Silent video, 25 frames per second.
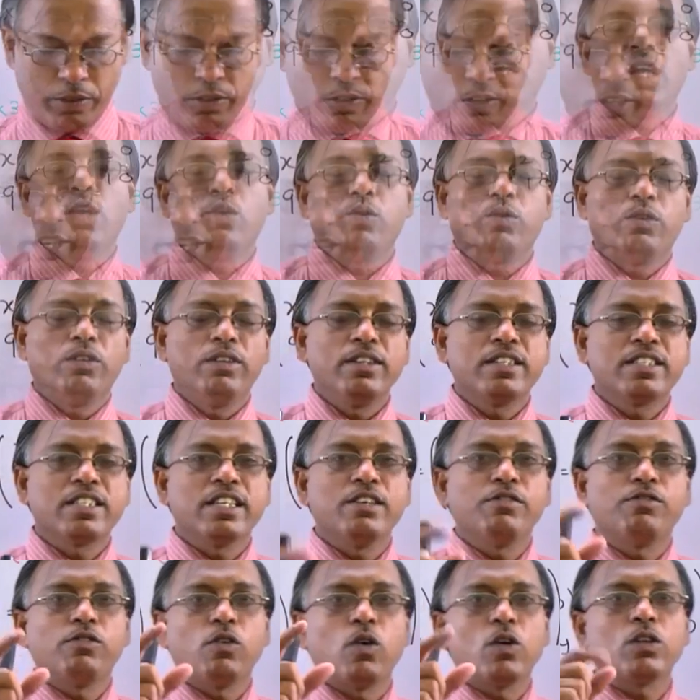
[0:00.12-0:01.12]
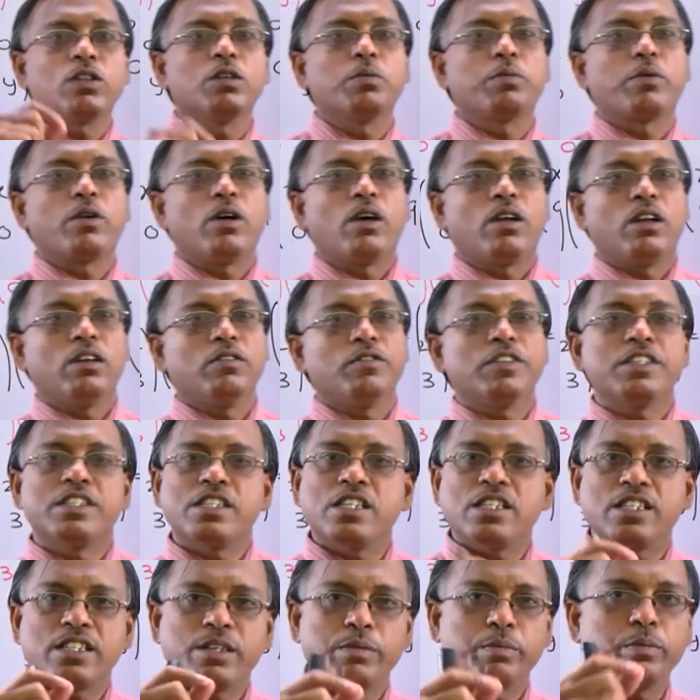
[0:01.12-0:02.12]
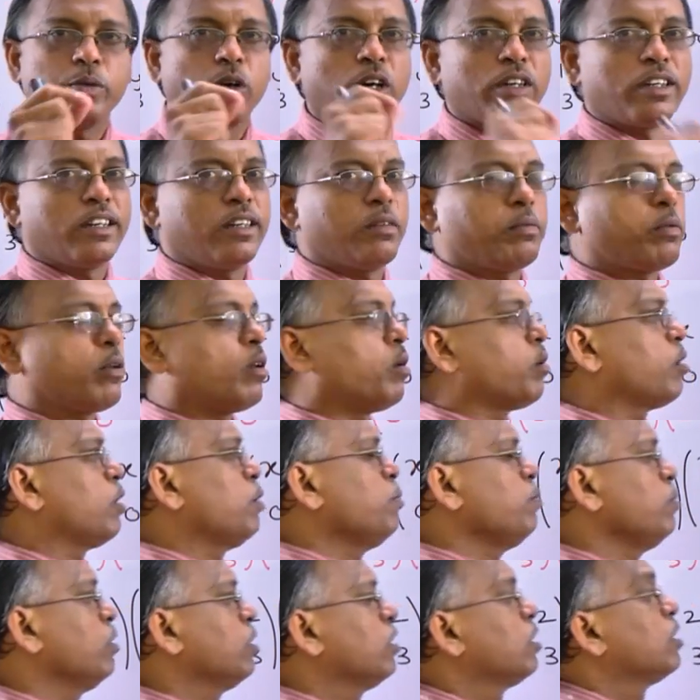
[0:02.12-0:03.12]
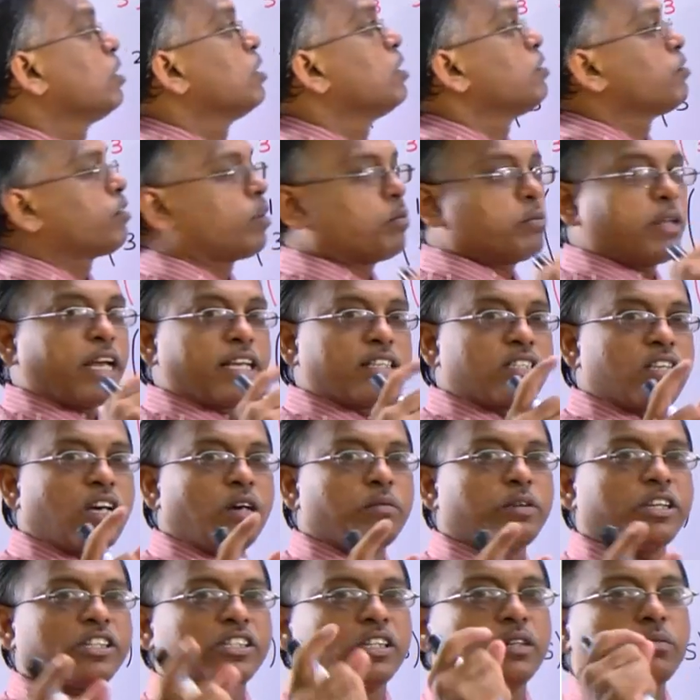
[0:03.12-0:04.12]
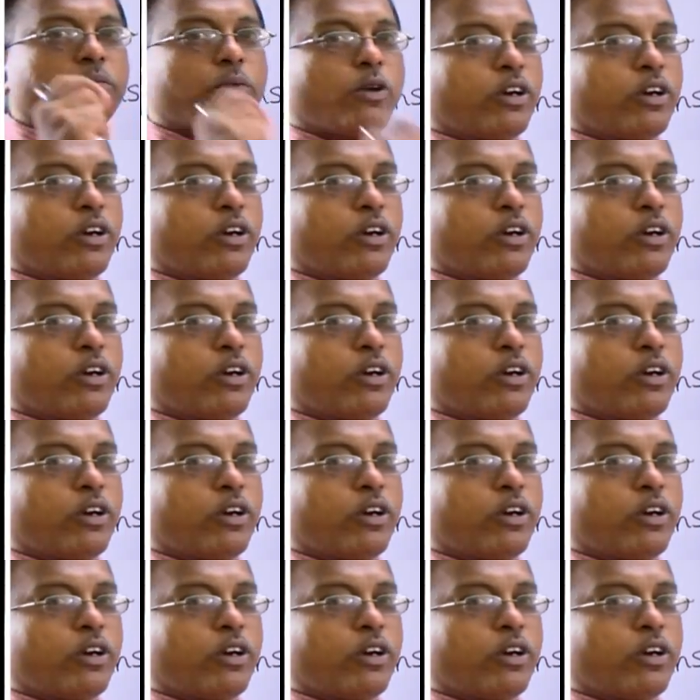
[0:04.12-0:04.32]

Now we will see fourth problem which is important problem from the examination